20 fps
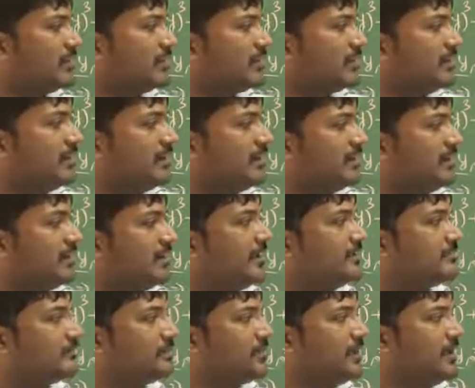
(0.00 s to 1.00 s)
I clearly
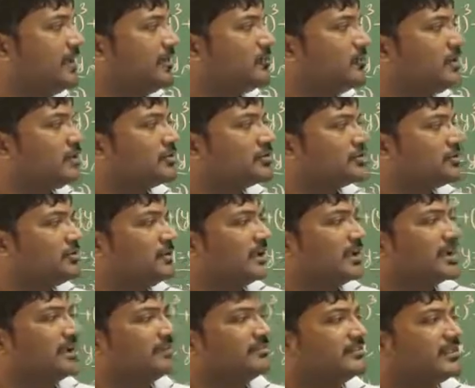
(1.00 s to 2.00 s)
explained what should be
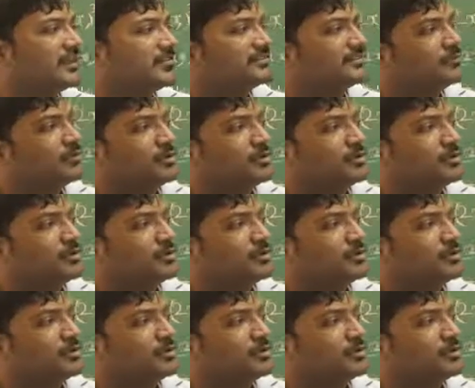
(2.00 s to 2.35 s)
taken as x